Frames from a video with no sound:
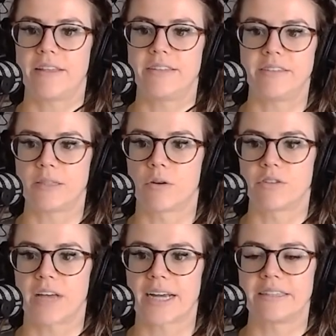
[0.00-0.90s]
and then 0
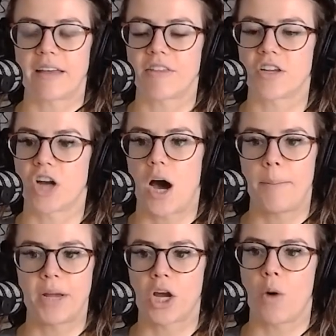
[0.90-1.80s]
seconds at the
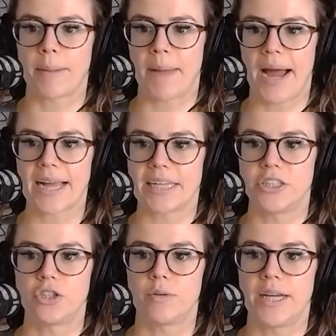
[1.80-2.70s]
top and going back
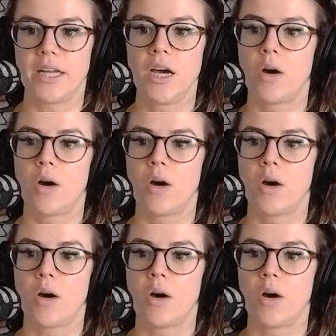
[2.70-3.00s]
into it.